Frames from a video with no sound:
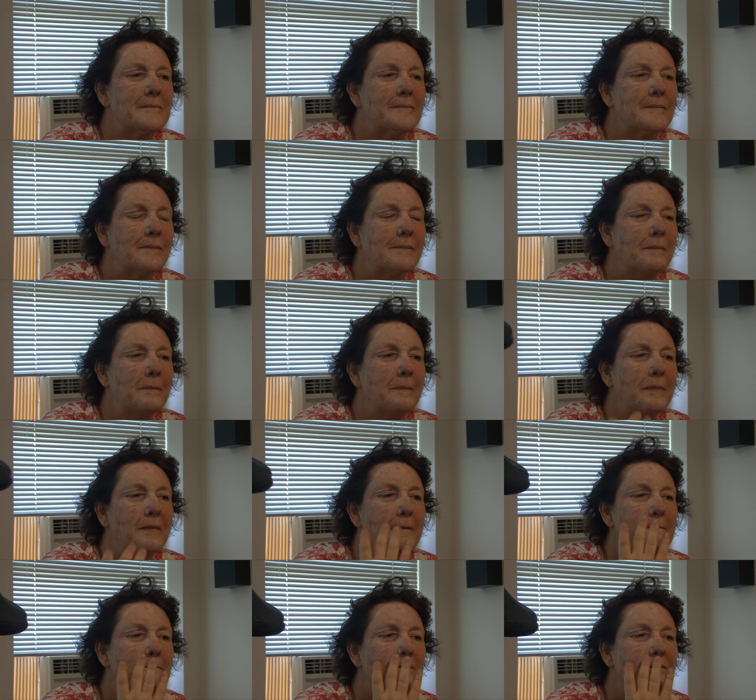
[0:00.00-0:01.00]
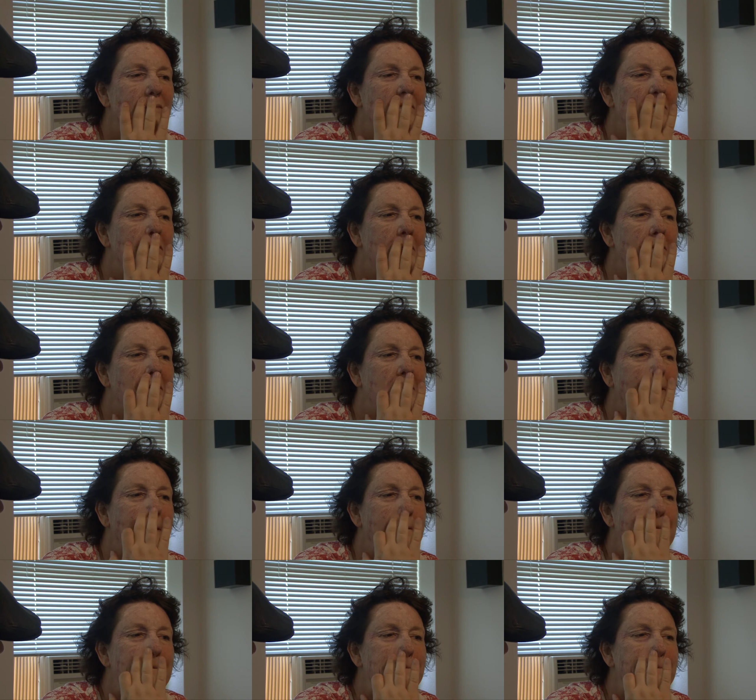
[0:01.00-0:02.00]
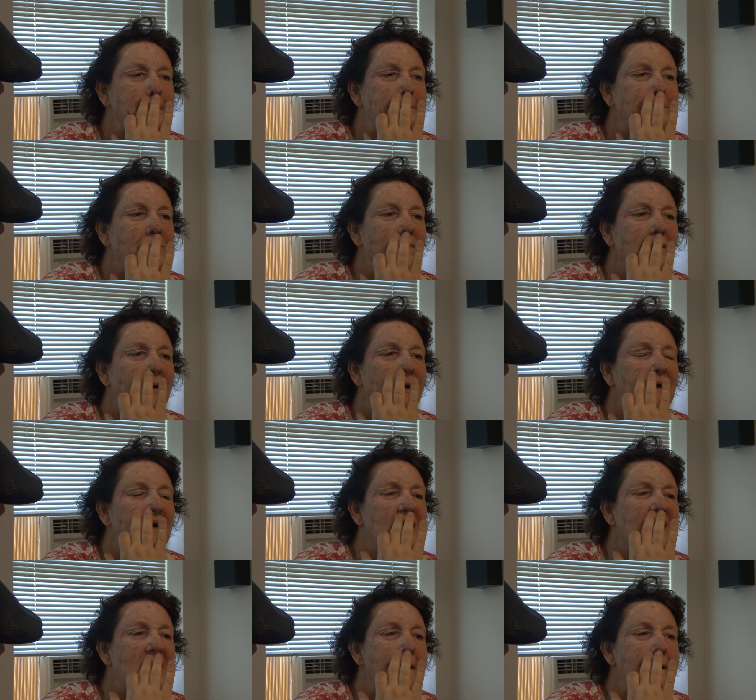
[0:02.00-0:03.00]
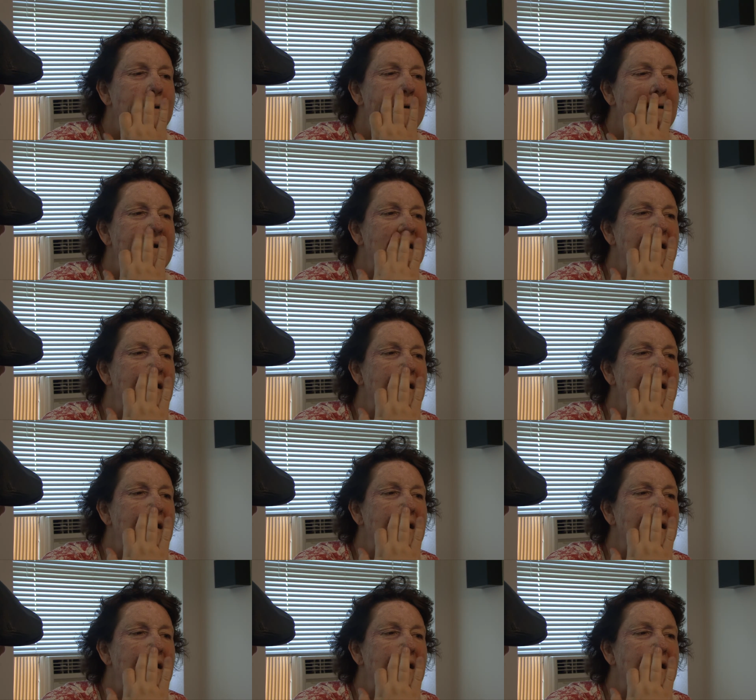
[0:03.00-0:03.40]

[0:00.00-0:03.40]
I was part of that discussion, and there's definitely